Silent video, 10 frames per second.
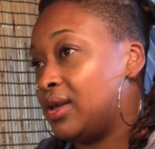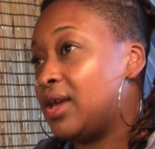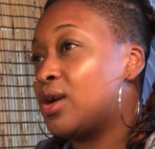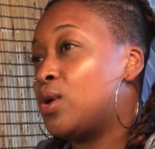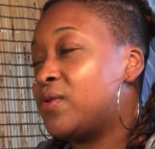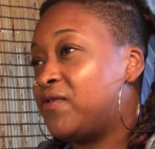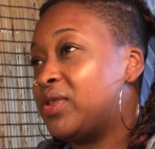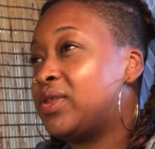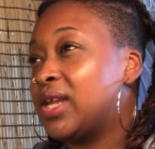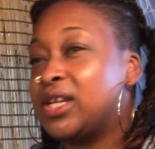and going
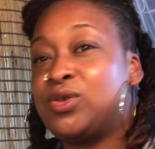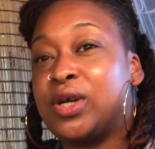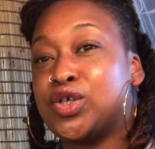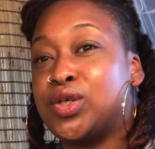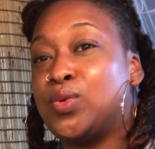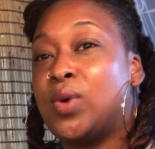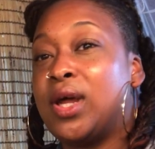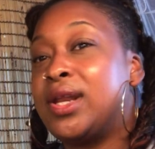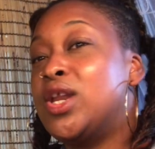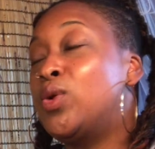for the thing that you actually
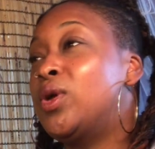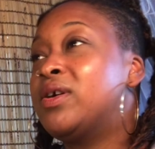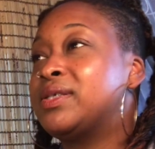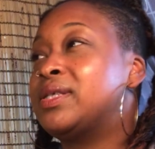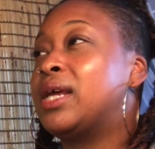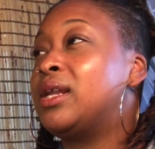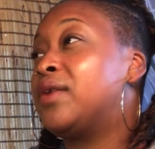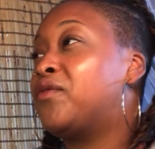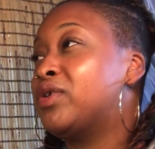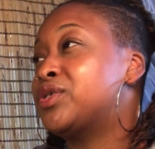want. No longer
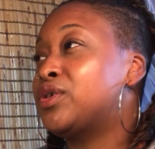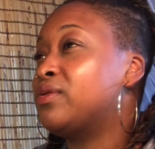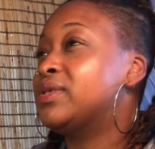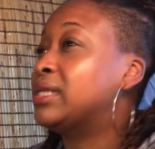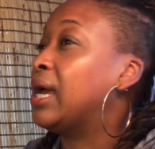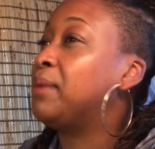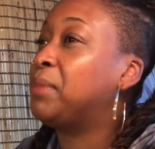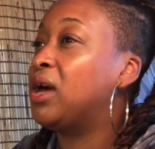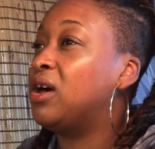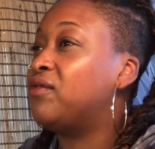settling for a certain type
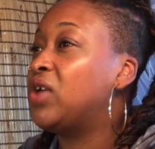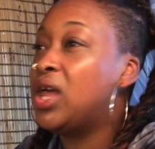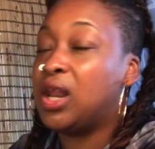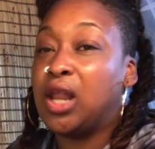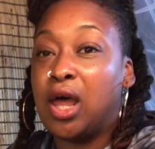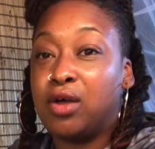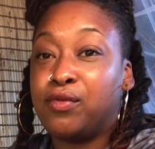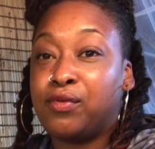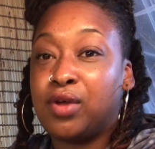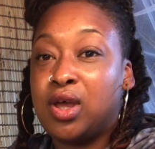of
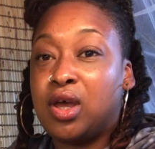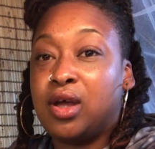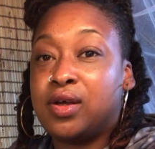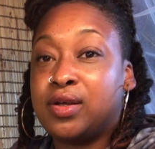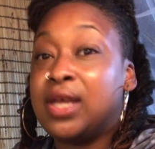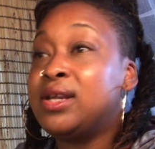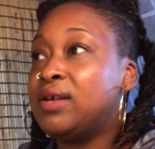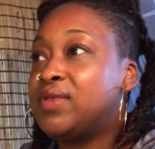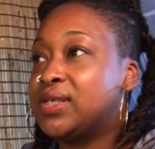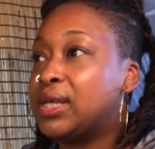love. Getting
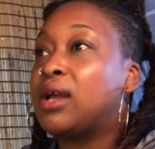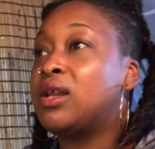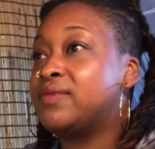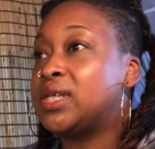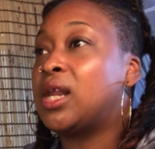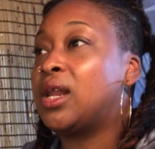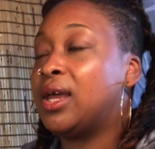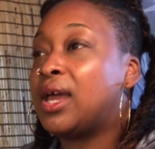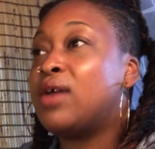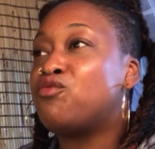out that cycle of
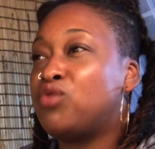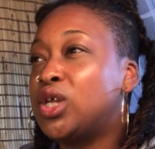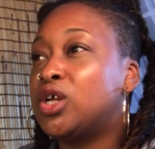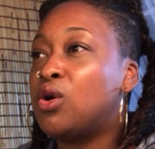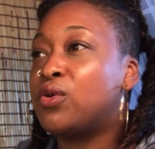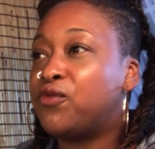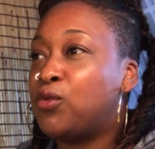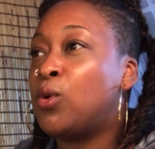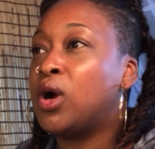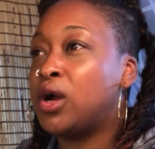settling and really going
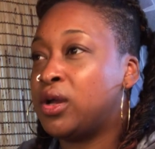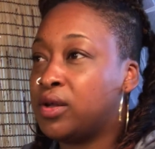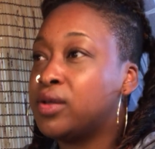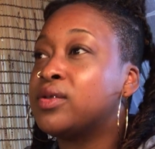for